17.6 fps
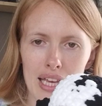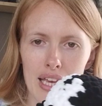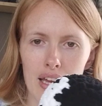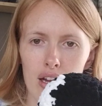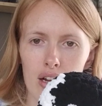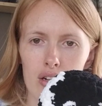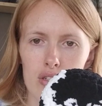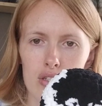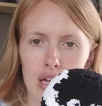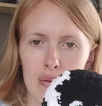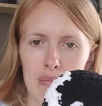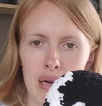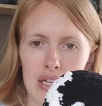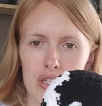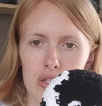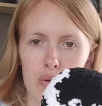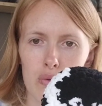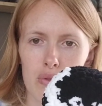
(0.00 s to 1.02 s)
here. So I
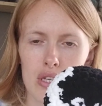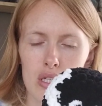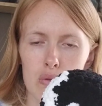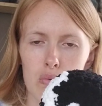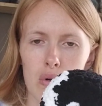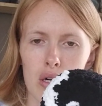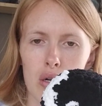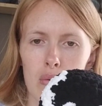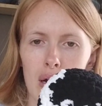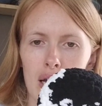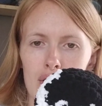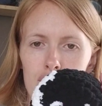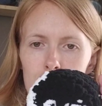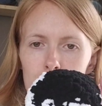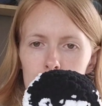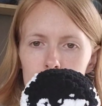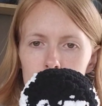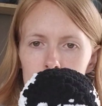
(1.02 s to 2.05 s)
might do this one a white
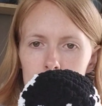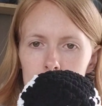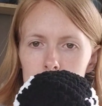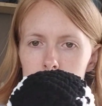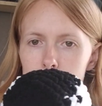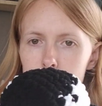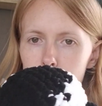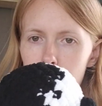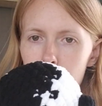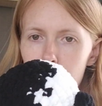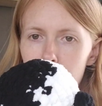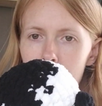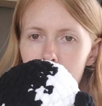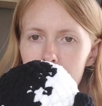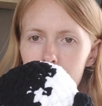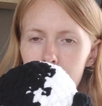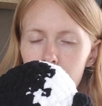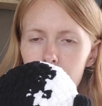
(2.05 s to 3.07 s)
foot and then this one a
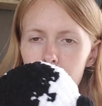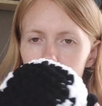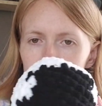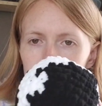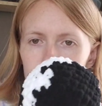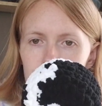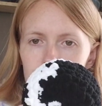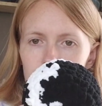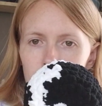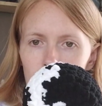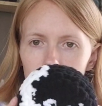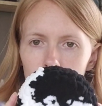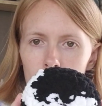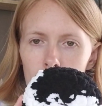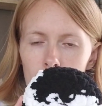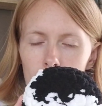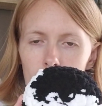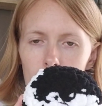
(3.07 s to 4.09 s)
black foot.
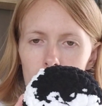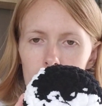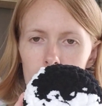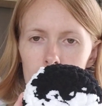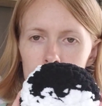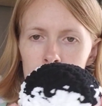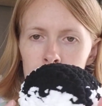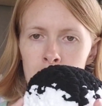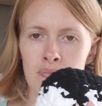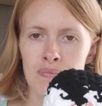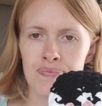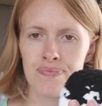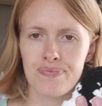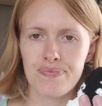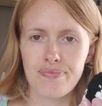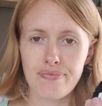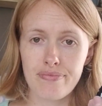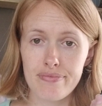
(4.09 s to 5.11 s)
Um,
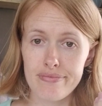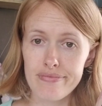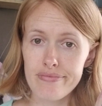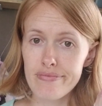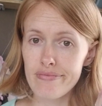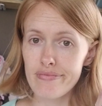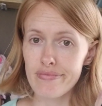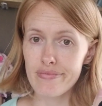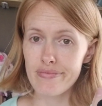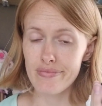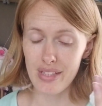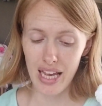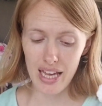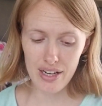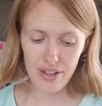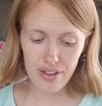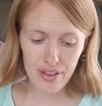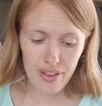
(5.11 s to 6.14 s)

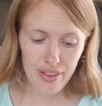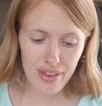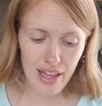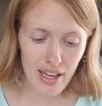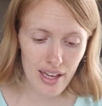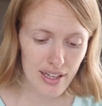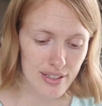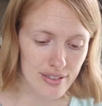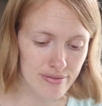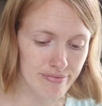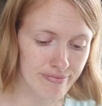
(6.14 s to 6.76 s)
and other than that,